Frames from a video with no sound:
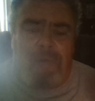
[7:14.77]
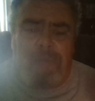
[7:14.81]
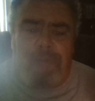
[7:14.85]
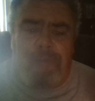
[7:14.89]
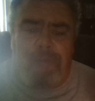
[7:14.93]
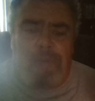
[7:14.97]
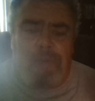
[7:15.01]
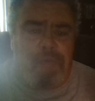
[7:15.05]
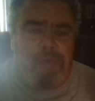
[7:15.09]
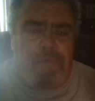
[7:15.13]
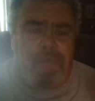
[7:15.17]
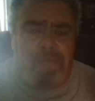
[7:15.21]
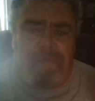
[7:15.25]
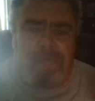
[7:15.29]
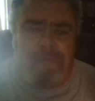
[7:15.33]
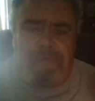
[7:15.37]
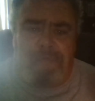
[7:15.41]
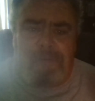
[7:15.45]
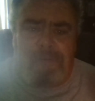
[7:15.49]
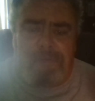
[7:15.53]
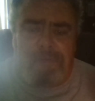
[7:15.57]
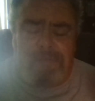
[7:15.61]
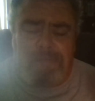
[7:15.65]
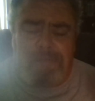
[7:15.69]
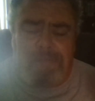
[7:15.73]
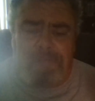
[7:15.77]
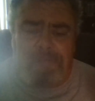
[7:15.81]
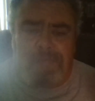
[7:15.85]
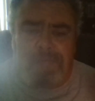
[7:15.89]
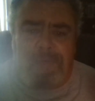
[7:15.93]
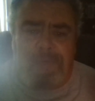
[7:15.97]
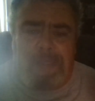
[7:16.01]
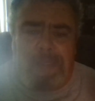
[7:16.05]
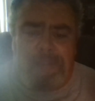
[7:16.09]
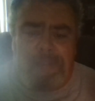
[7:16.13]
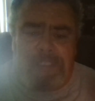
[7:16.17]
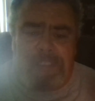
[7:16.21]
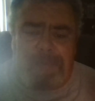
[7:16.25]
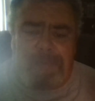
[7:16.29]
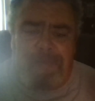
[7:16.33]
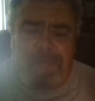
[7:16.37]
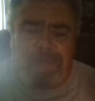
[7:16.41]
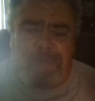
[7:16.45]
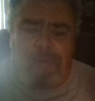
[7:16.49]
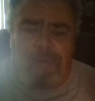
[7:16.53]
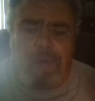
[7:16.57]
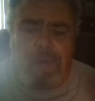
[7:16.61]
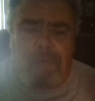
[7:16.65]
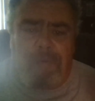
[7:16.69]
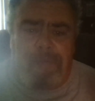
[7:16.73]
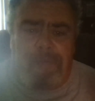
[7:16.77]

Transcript: whether you've read these before,